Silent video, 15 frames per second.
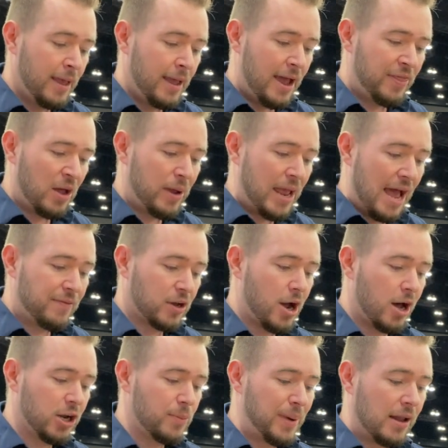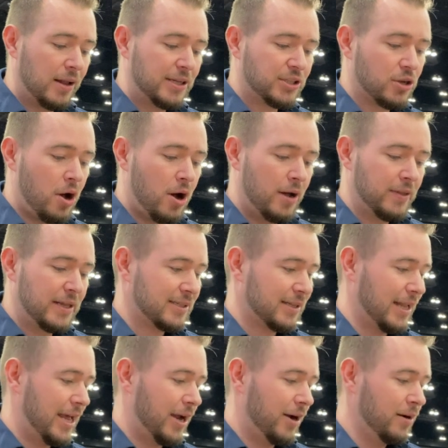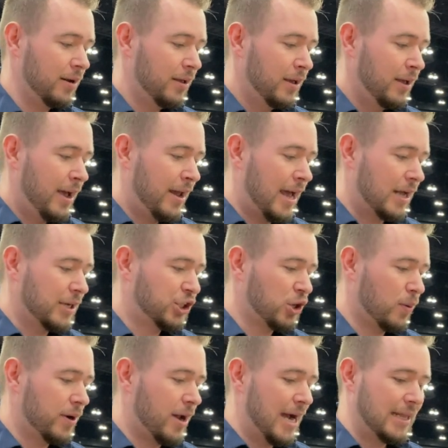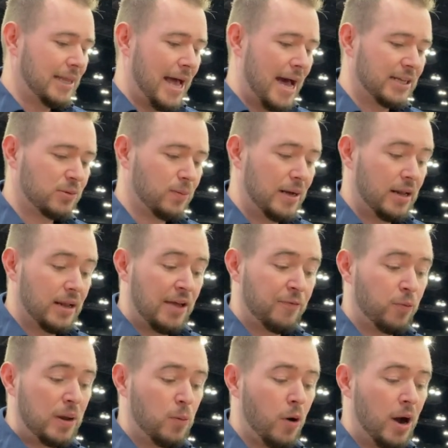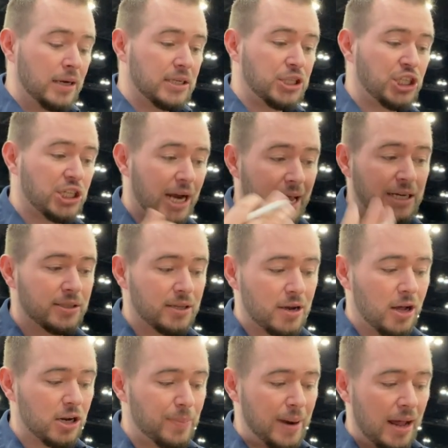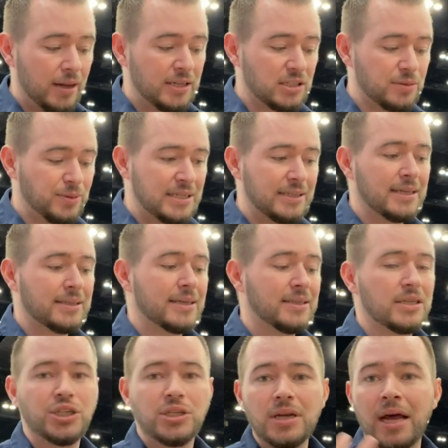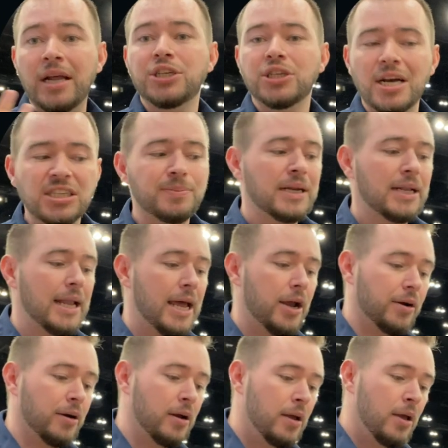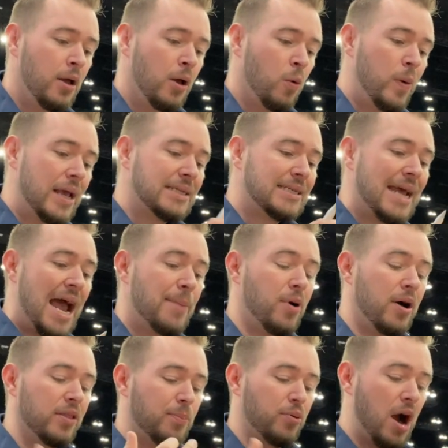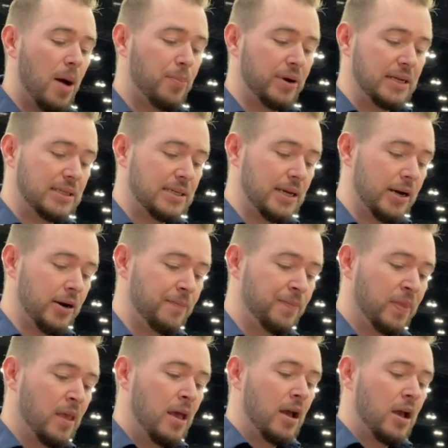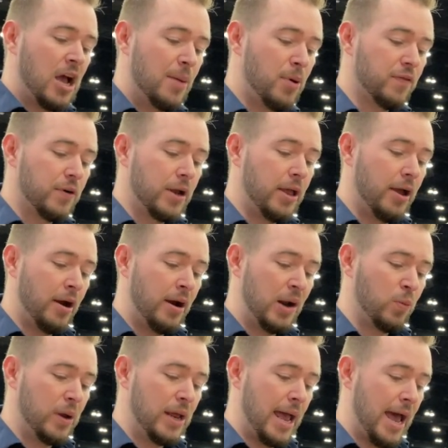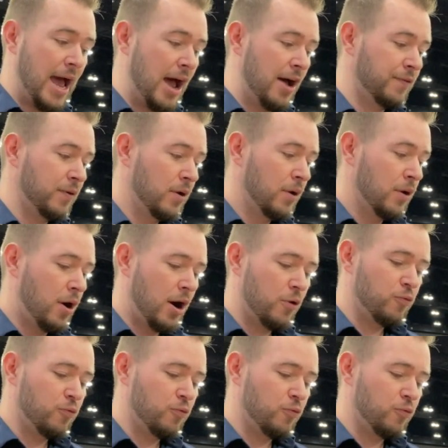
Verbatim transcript: And then we have a color balance on this layer, and I can show and hide that as well. If we want to change the color balance, since this is an adjustment layer, we can tap on the properties here, come over here, and we have our